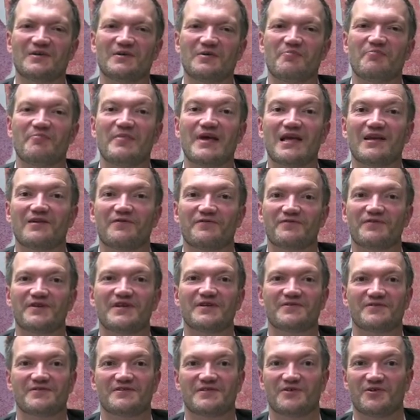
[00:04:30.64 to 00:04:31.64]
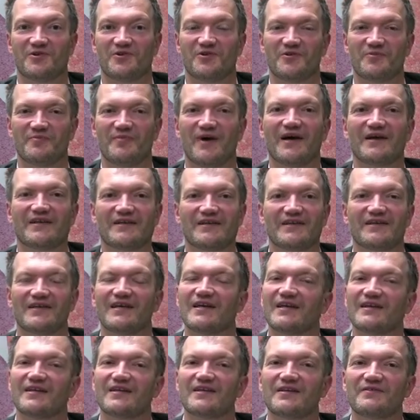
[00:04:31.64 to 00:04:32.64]
male fetus in her body,
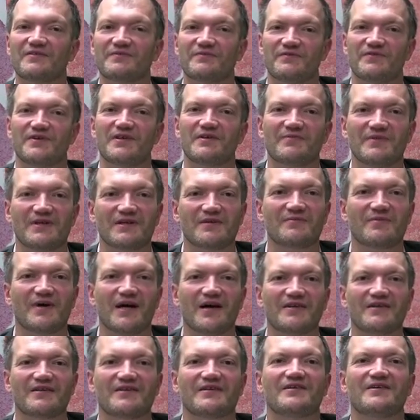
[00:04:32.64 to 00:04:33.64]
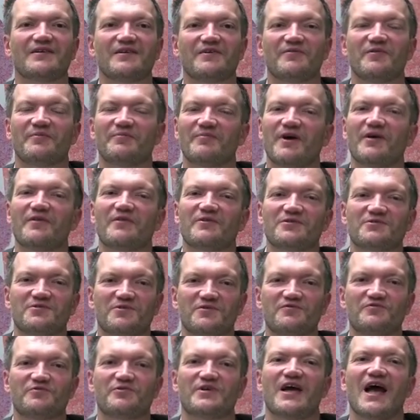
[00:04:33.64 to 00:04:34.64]
and the female body of the mother
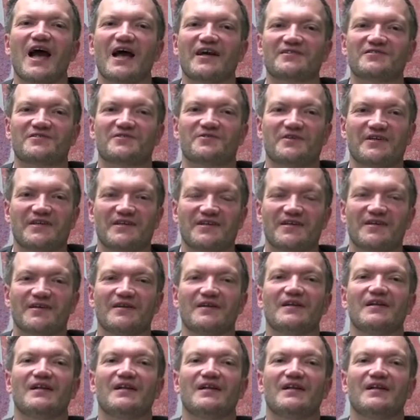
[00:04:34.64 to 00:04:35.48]
sort of reacts to it.